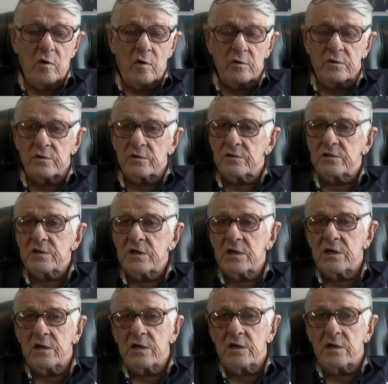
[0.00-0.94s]
you ought to
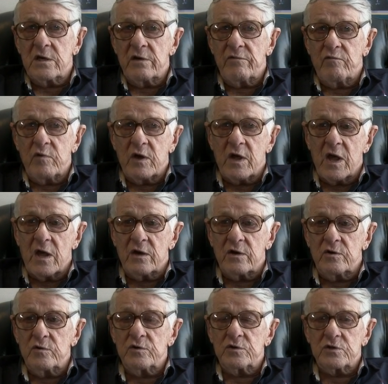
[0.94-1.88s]
see if we
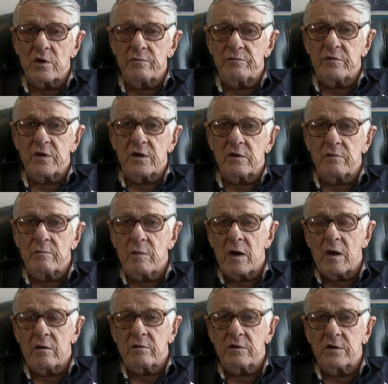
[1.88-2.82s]
can't do something
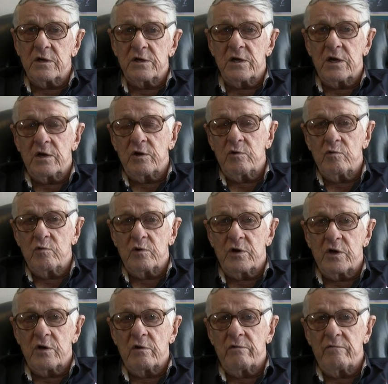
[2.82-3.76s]
about getting
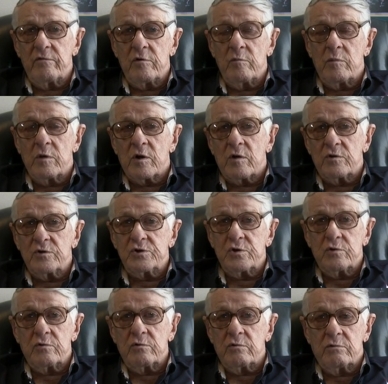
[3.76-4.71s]
you an interview
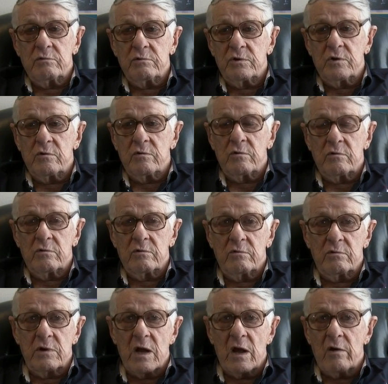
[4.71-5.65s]
because you're
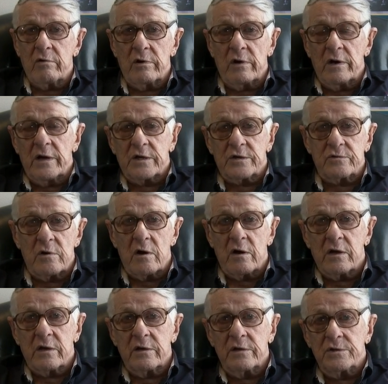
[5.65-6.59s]
you're now an
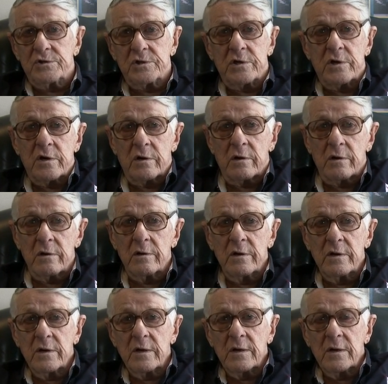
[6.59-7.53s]
electronic
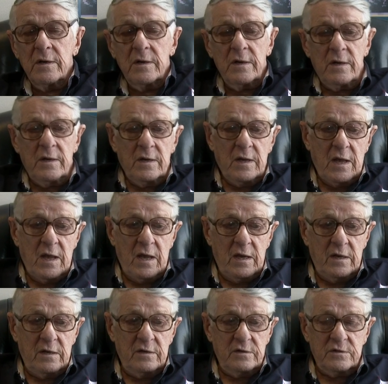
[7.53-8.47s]
engineer.
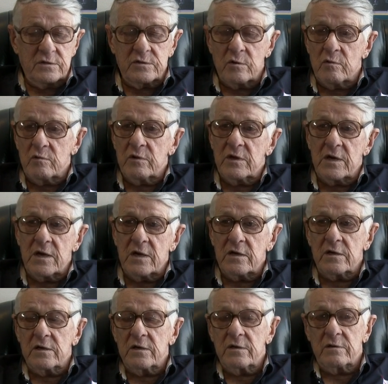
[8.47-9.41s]
And so they
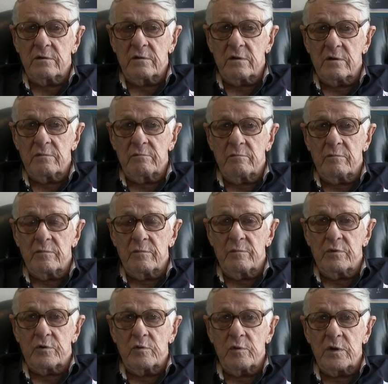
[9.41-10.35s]
did.
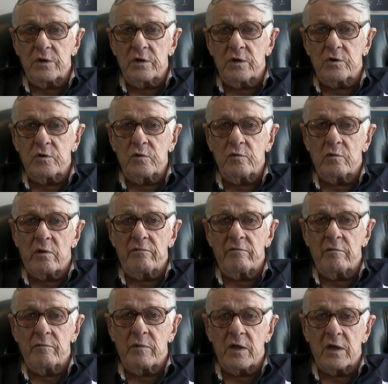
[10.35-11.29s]
And between the
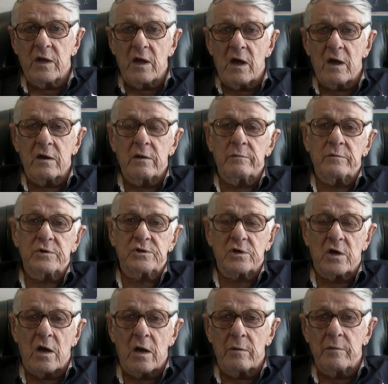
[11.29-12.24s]
two of them, they got
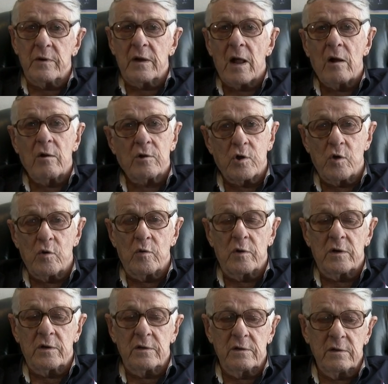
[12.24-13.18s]
him a job at
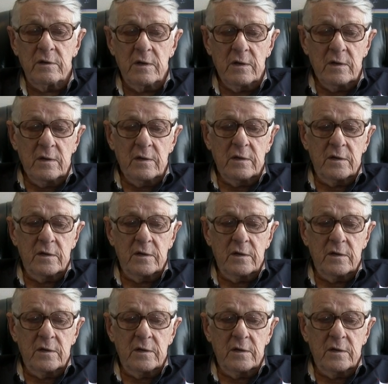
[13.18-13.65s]
Alcoa